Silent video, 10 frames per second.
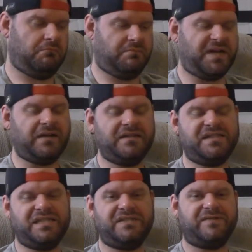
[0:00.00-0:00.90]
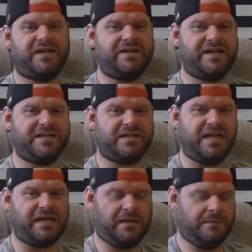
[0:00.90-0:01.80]
Apparently, she's a very nice
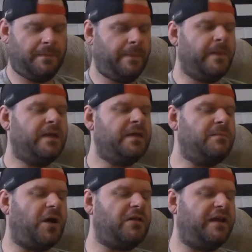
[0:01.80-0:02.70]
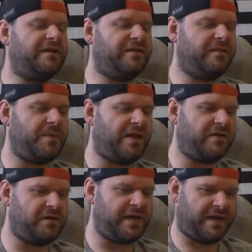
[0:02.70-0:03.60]
lady. He might like to
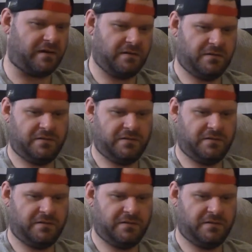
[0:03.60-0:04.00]
smell her hair.